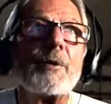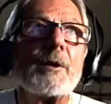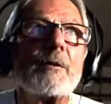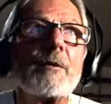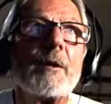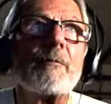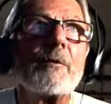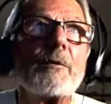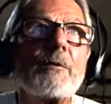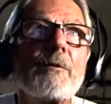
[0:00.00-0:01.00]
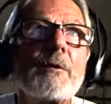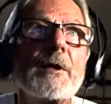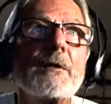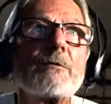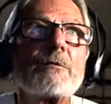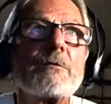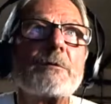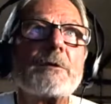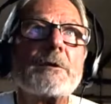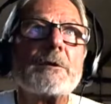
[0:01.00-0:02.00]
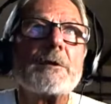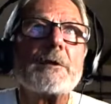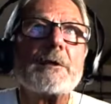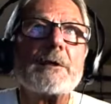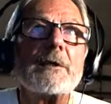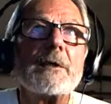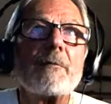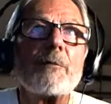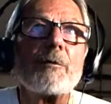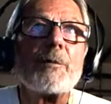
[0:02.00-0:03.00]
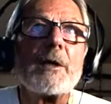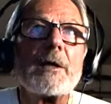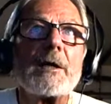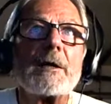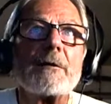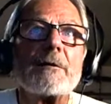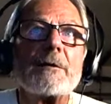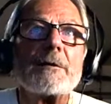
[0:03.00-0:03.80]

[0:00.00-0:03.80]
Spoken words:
up here, and I'm going to do this, and I'm going to pick it.